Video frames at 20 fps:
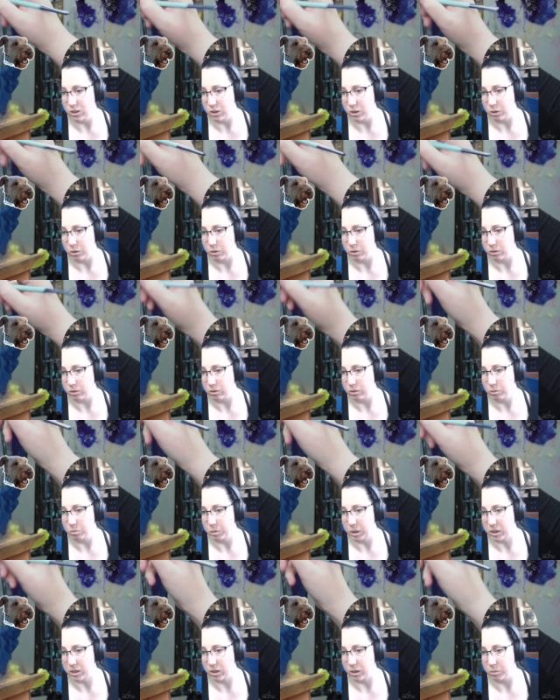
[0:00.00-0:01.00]
do
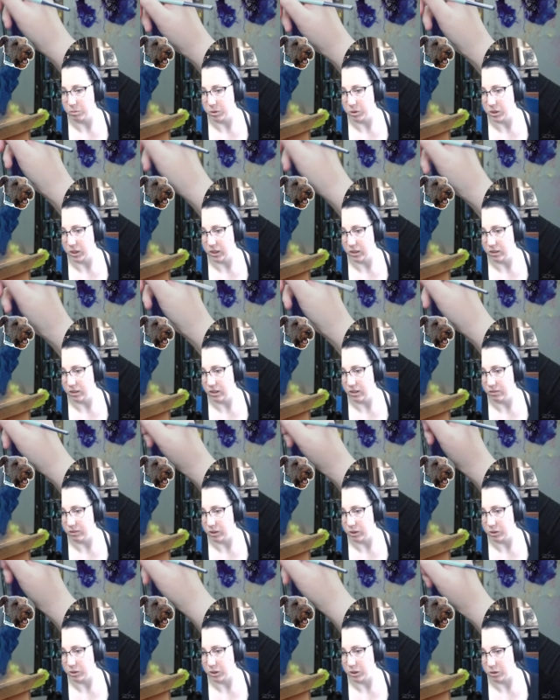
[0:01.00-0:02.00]
bedtime routine
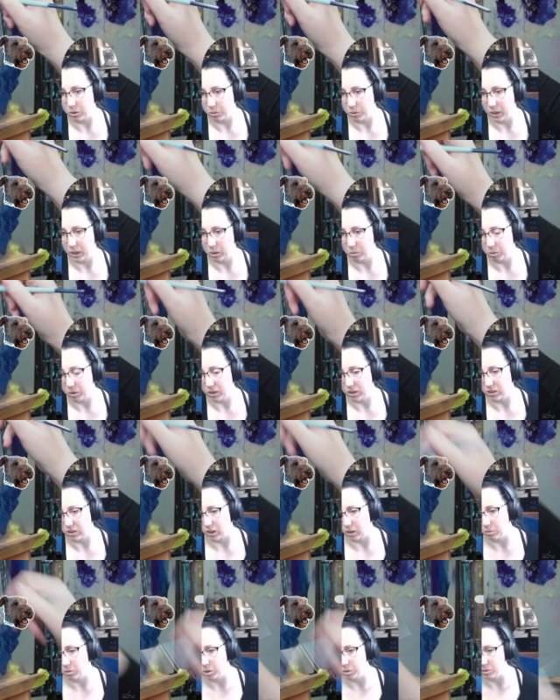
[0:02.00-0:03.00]
even though she's awake, but this
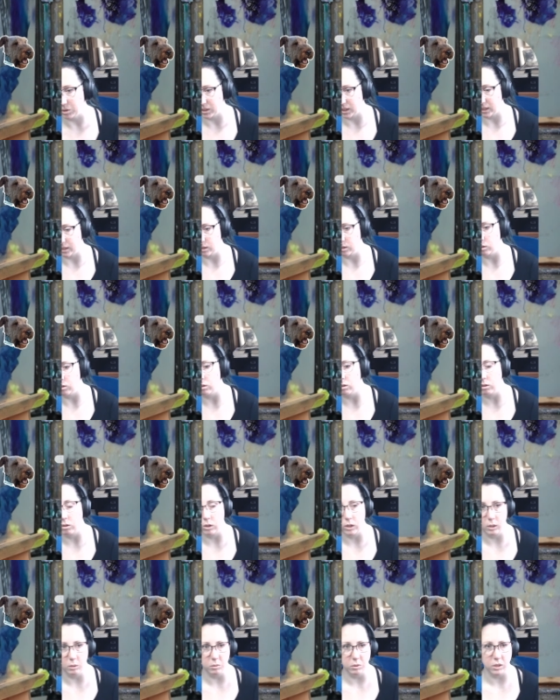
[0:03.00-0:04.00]
time she was like, no,
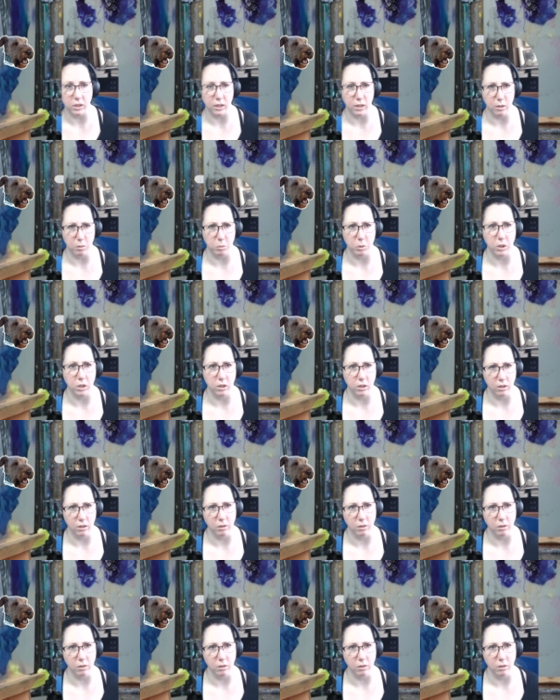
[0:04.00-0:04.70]
I'm sleepy.